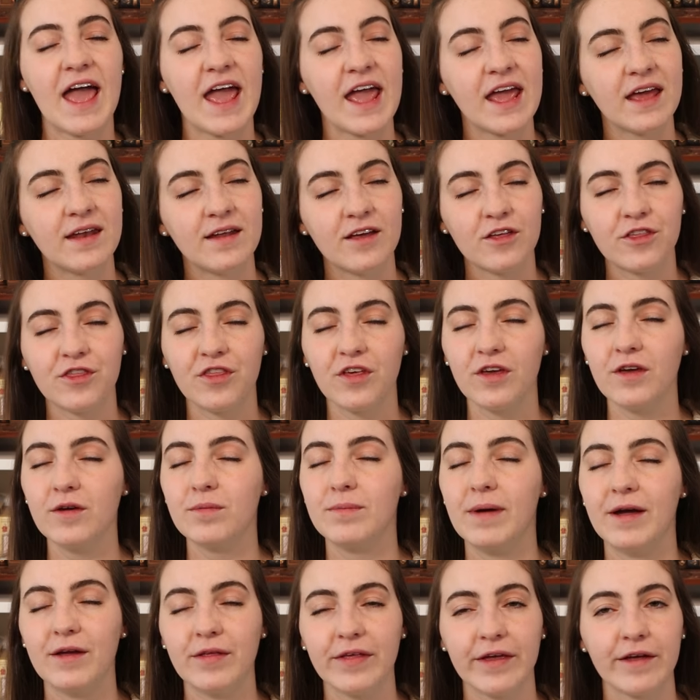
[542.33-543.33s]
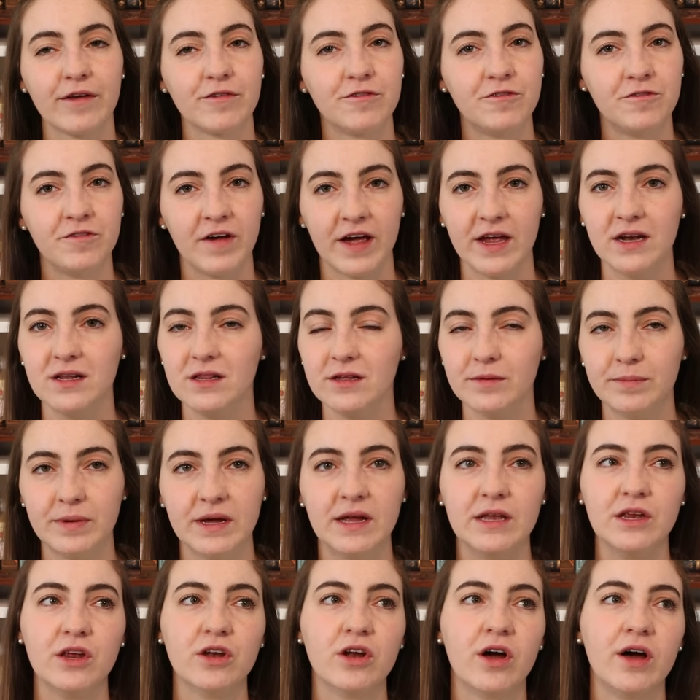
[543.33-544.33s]
And I think my like final
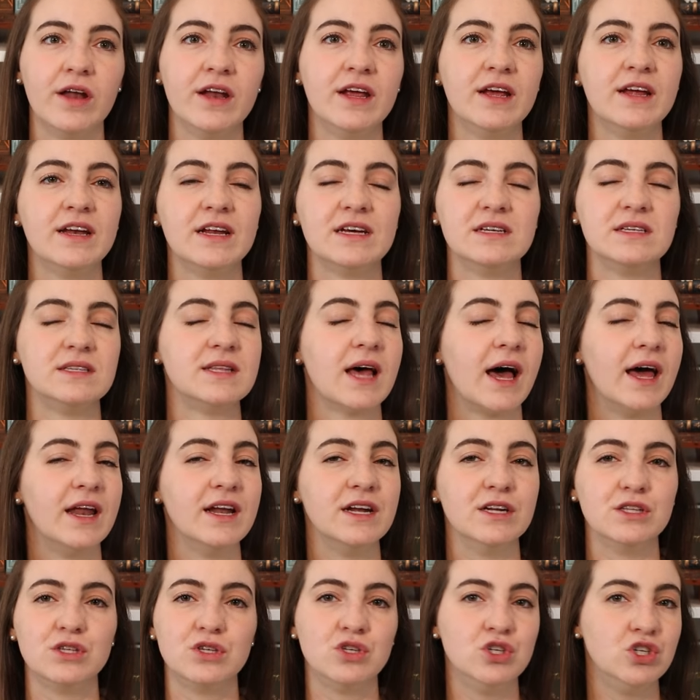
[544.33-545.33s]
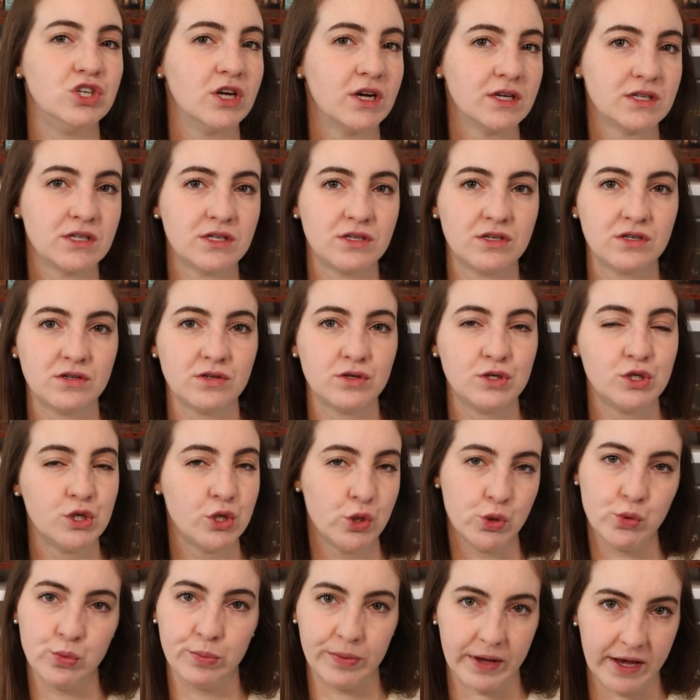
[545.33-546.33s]
opinion on it is that it's just
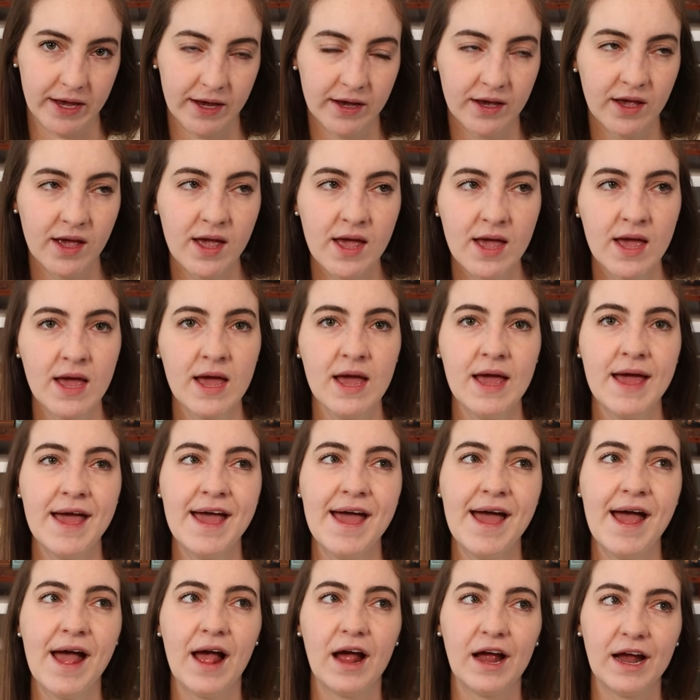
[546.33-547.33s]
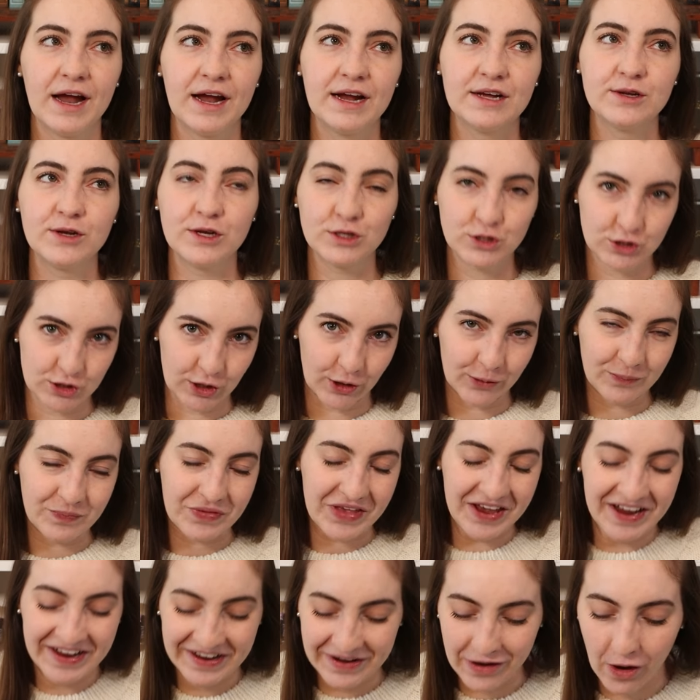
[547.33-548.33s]
too big. And so
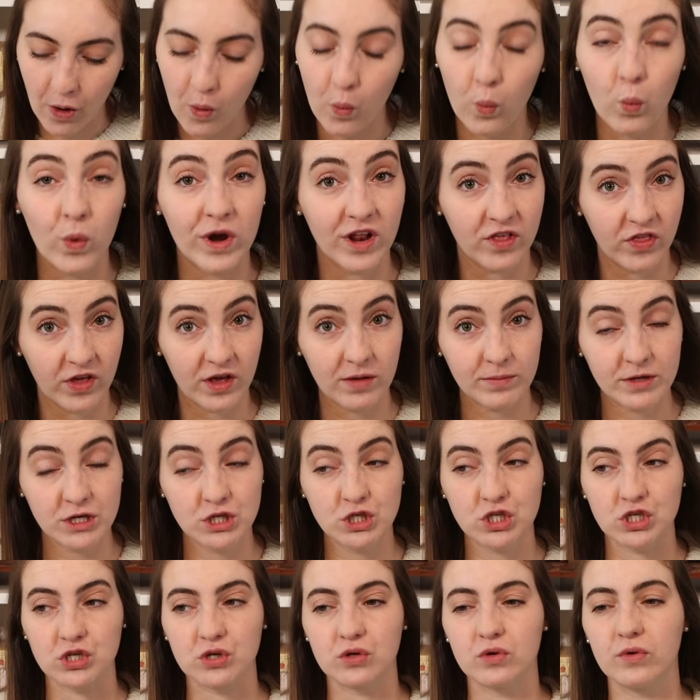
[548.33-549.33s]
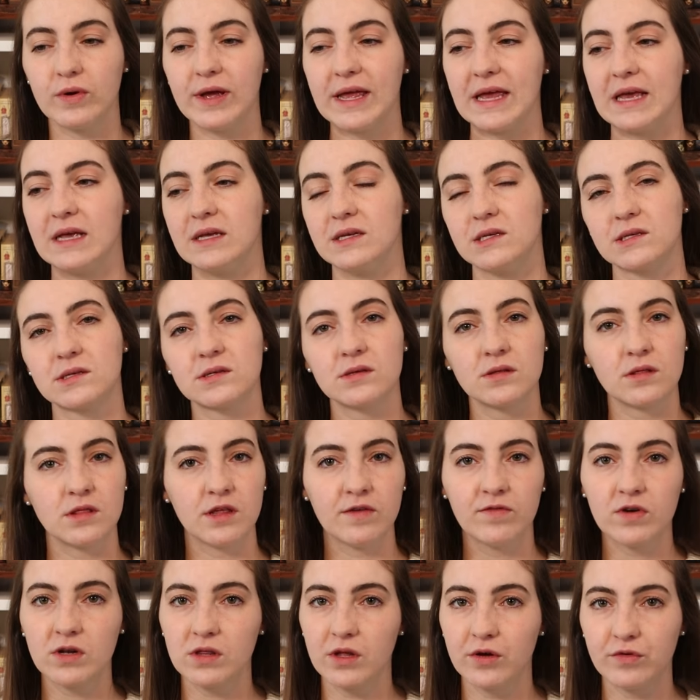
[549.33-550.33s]
what I think I'm going to do is
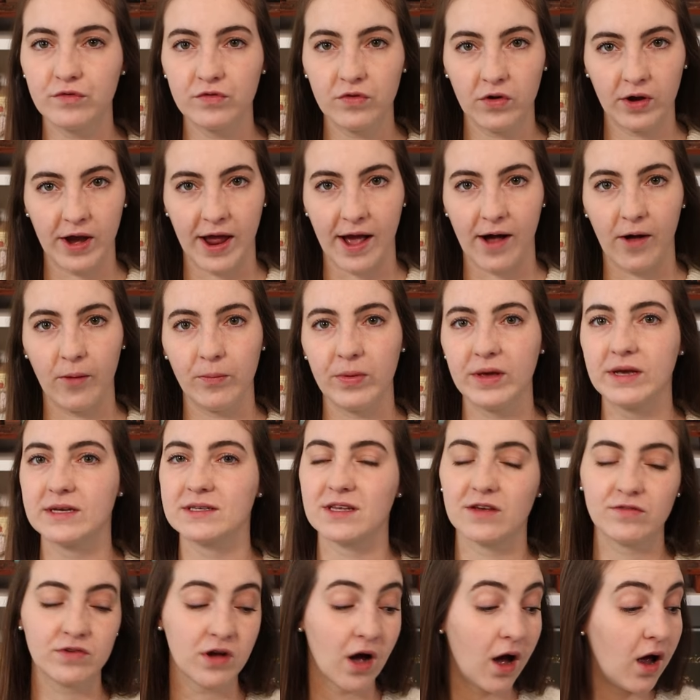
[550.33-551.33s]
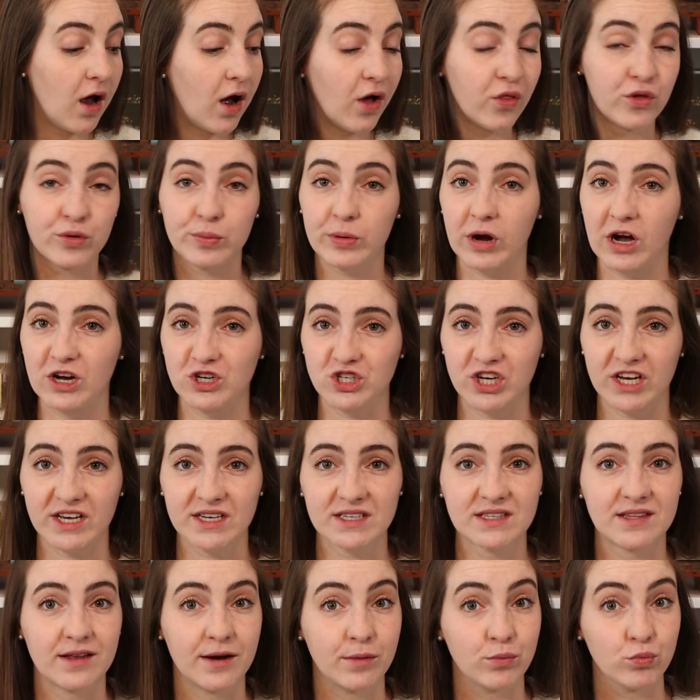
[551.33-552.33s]
leave it alone for now because I've got other
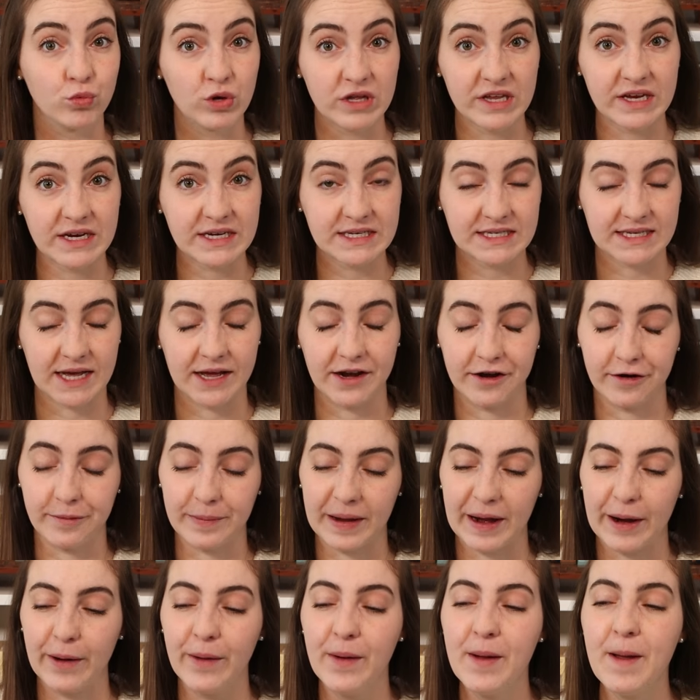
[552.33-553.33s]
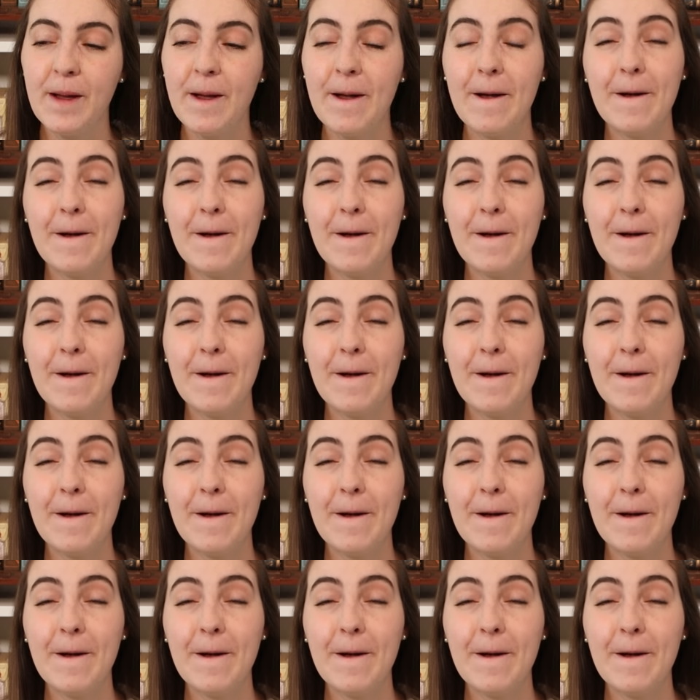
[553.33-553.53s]
projects that I'm really excited about.